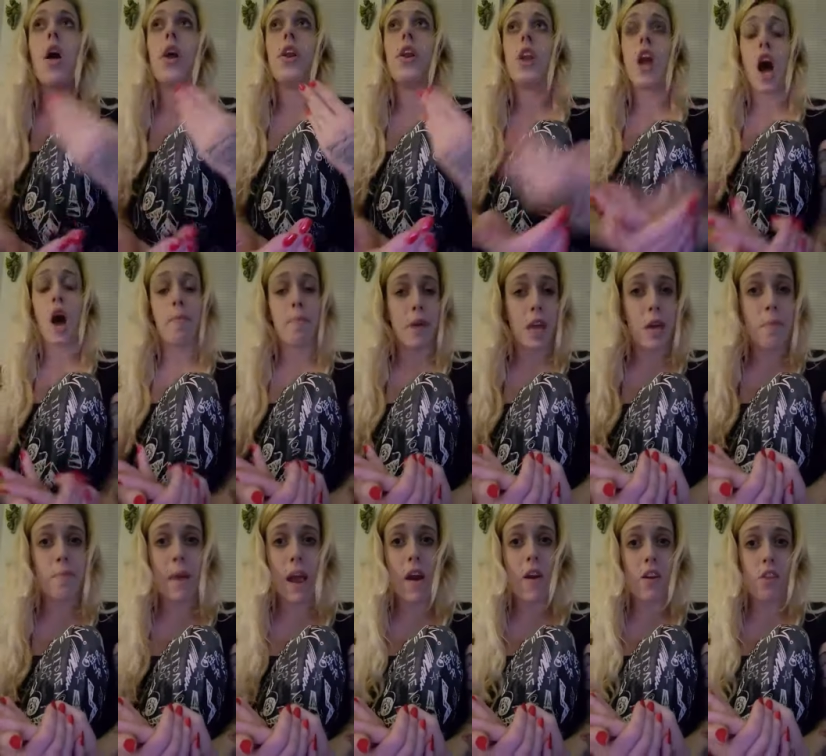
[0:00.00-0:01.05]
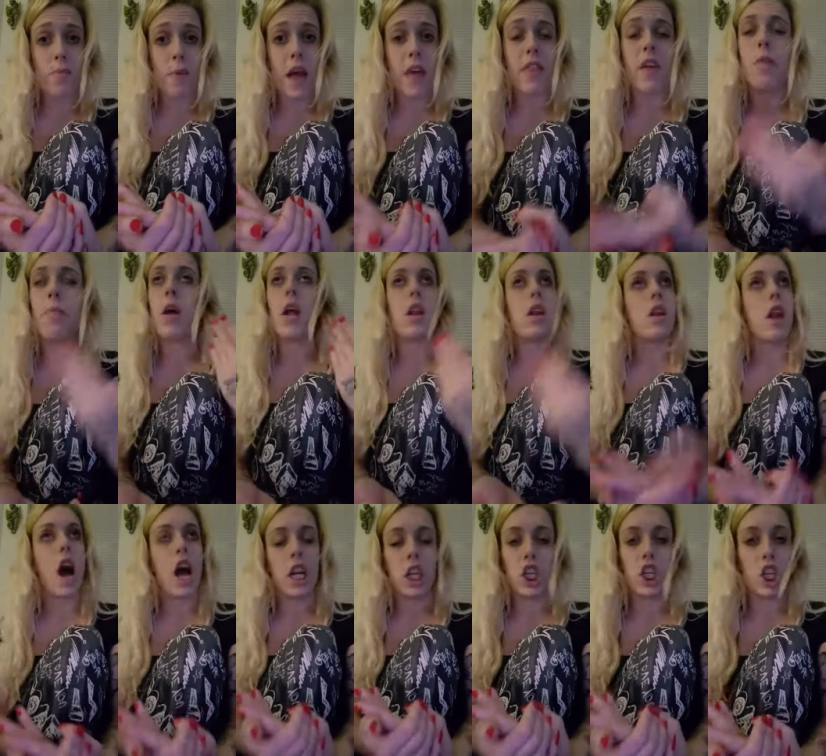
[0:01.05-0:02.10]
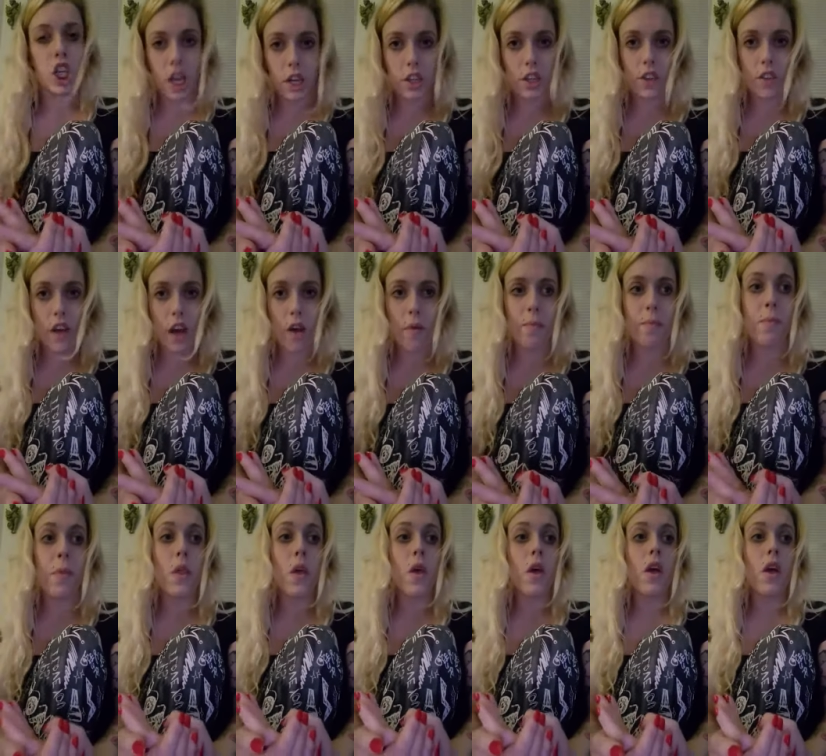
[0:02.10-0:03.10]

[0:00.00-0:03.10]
not be embarrassed by them, not judge them,